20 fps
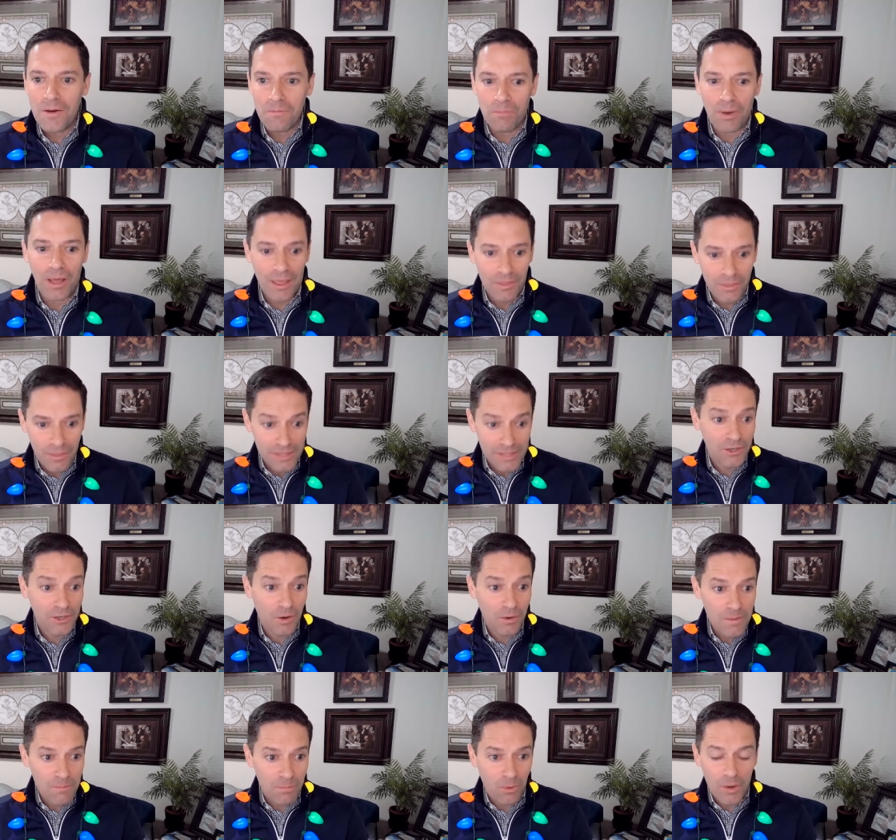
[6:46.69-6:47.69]
But I think it's a
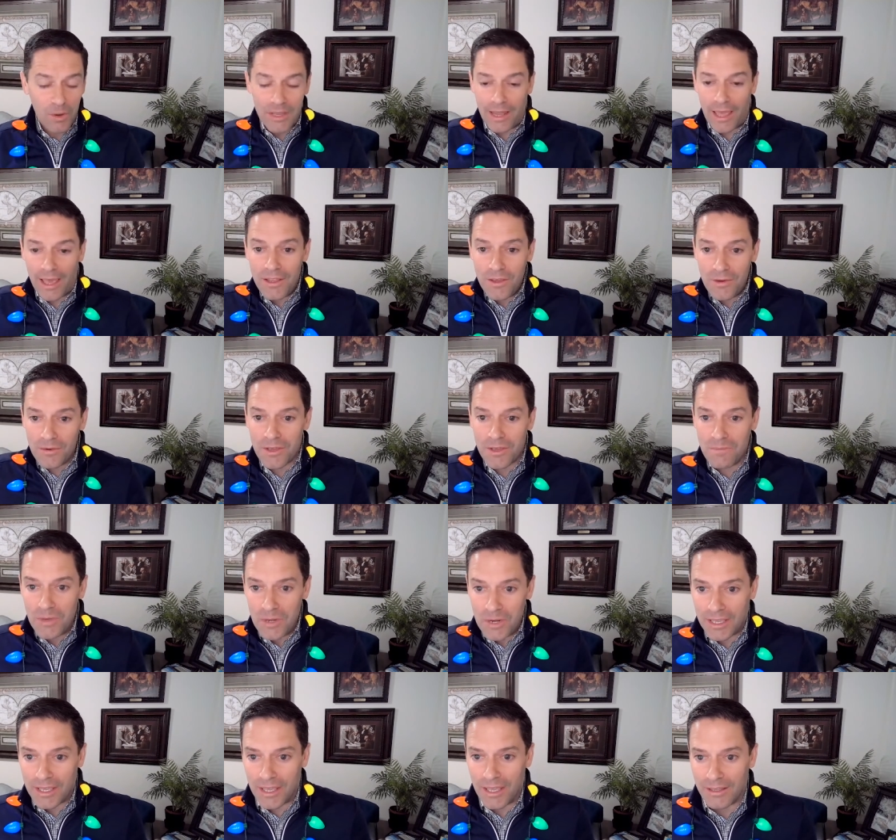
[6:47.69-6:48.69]
great point. How do you
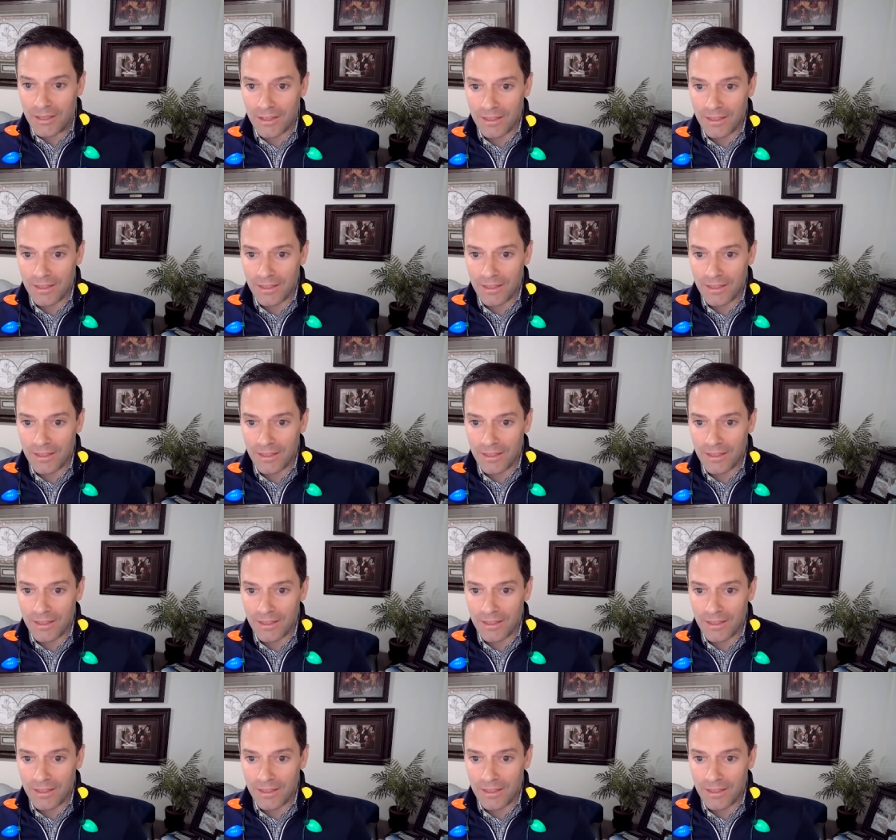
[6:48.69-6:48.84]
communicate